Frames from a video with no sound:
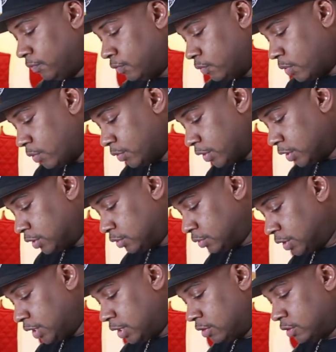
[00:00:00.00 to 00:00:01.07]
what we're going to do
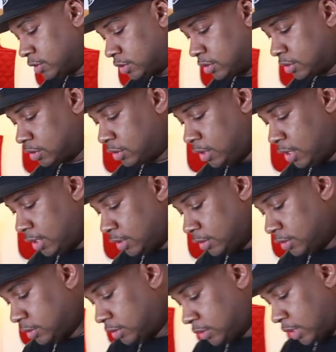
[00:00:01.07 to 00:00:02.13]
here is to
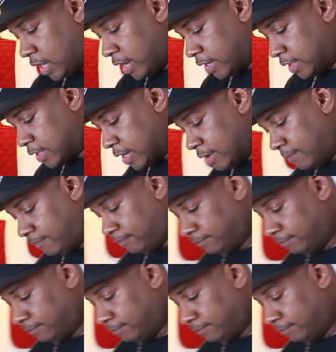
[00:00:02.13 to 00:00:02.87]
just cut it up,